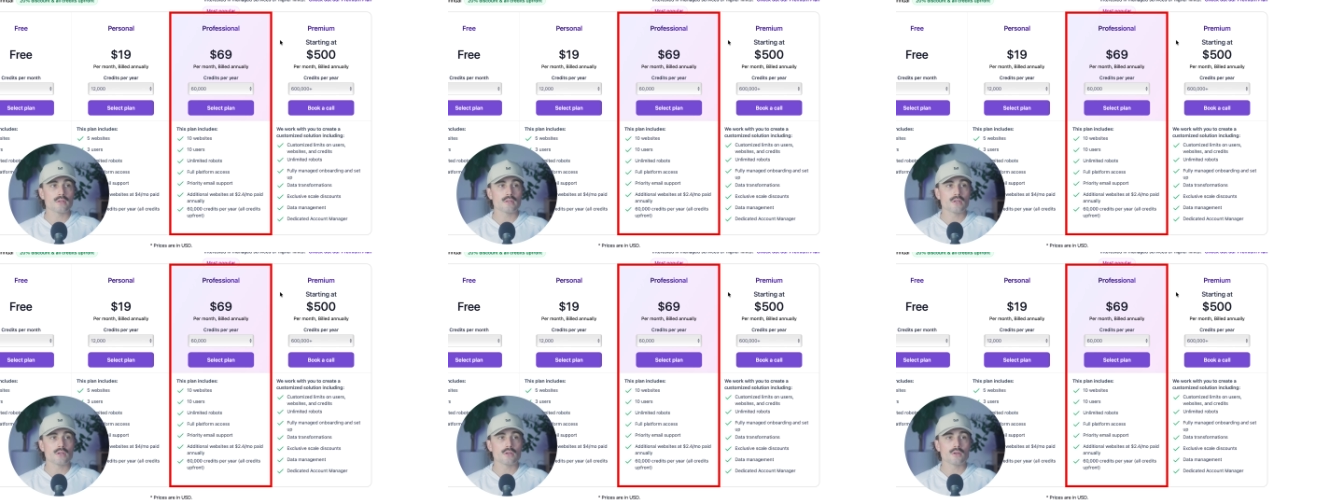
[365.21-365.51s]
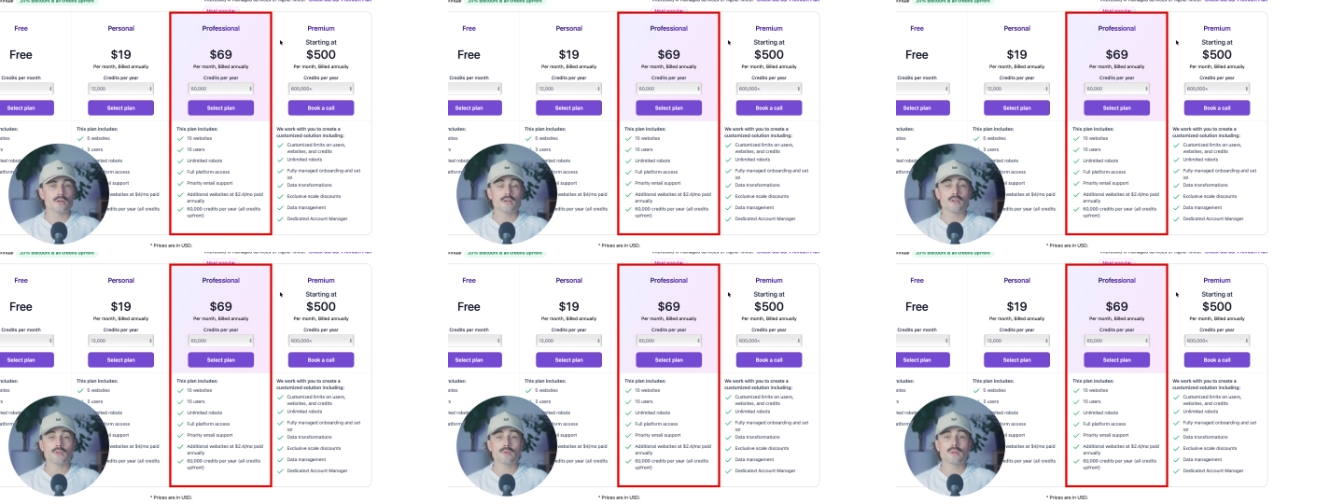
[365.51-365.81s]

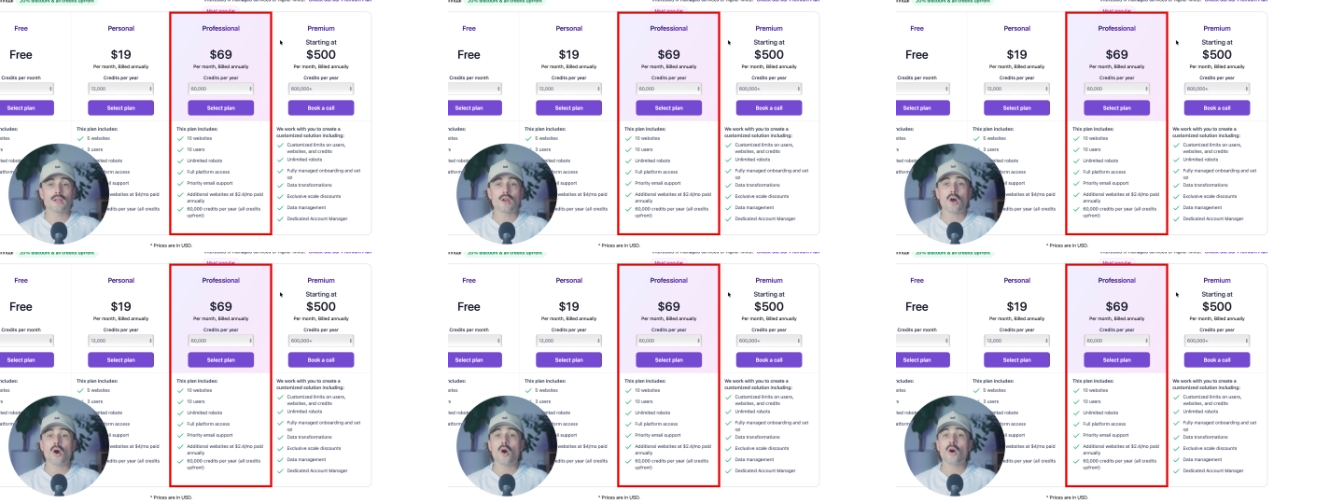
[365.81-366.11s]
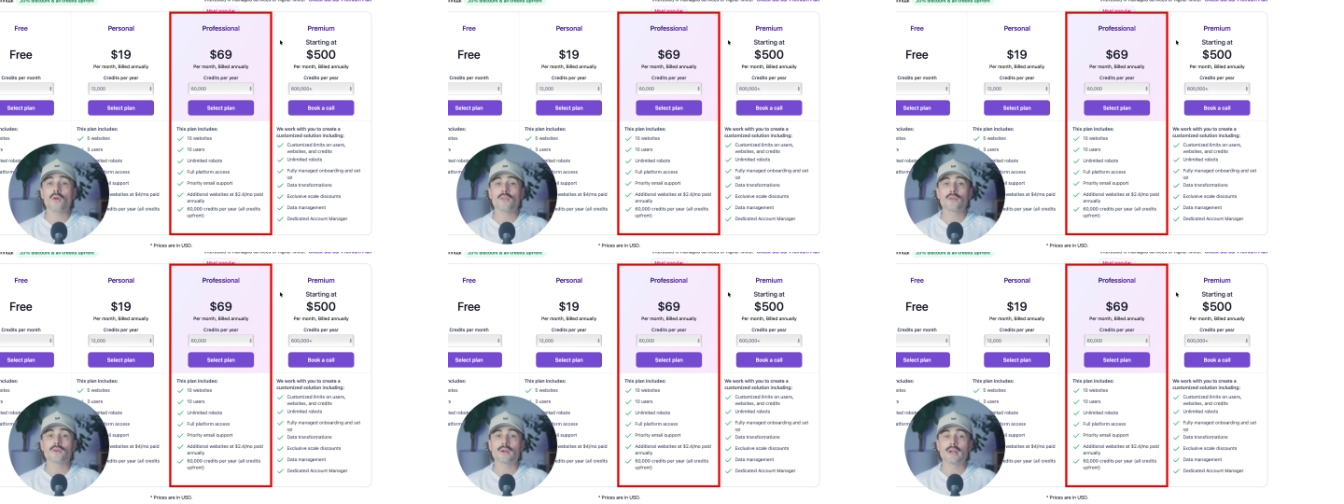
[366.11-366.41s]
year, and you get
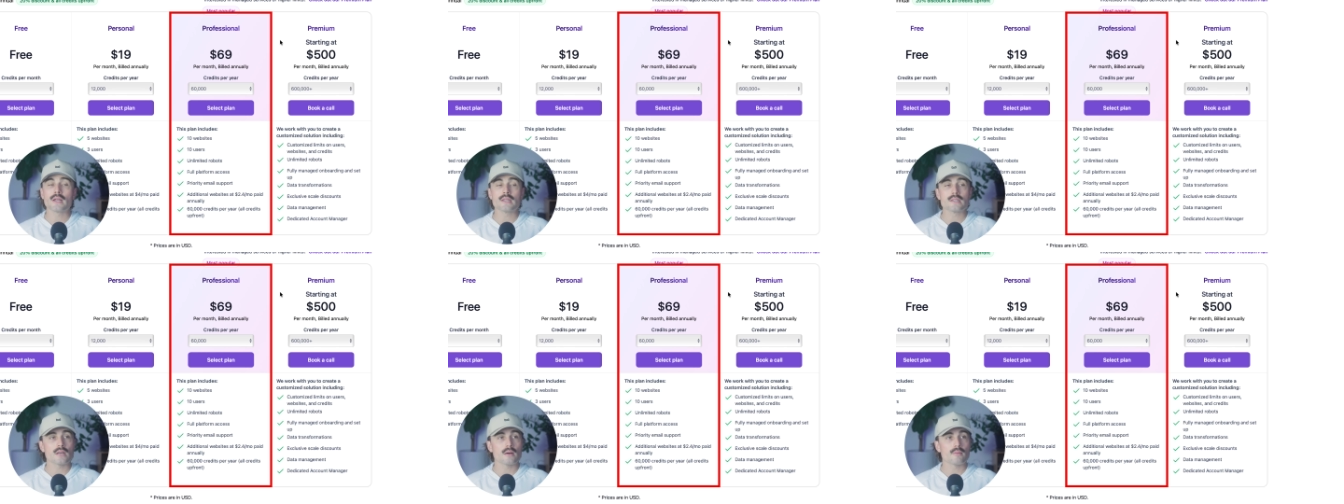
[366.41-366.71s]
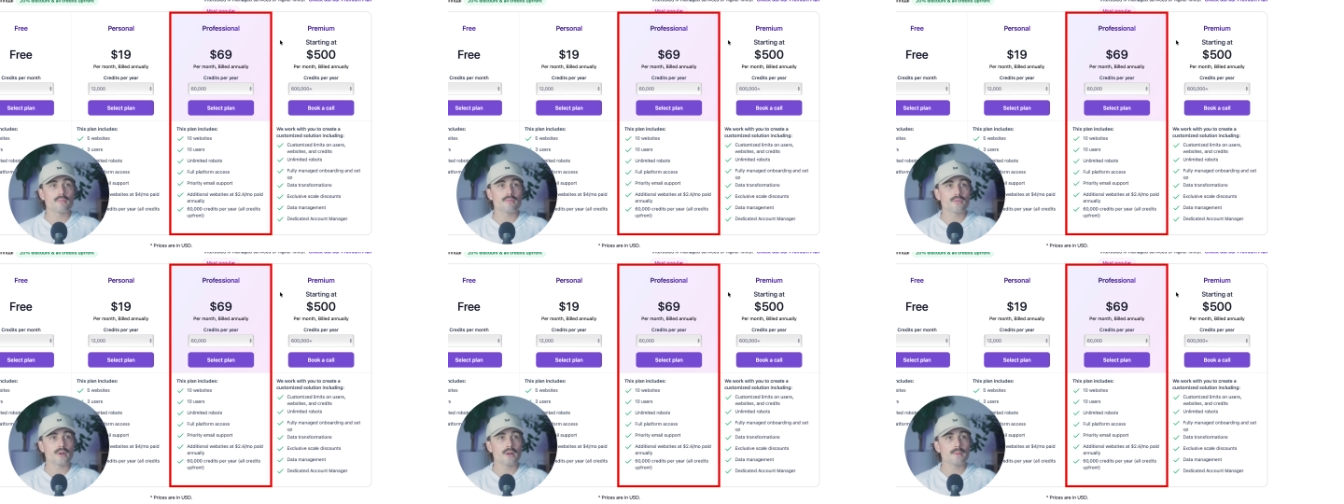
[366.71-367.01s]
all the credits
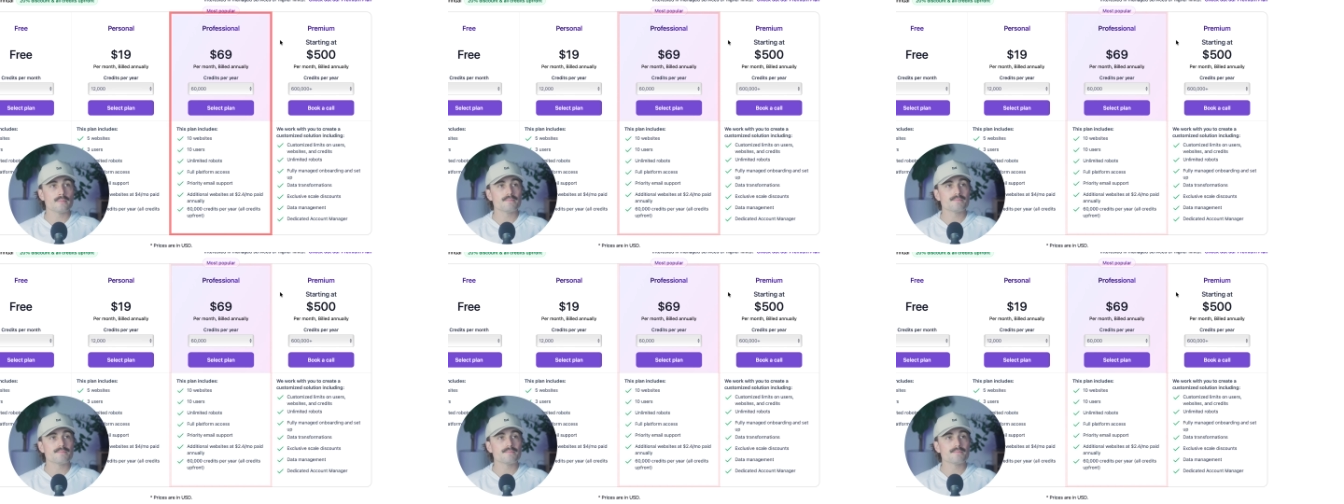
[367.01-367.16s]
up front.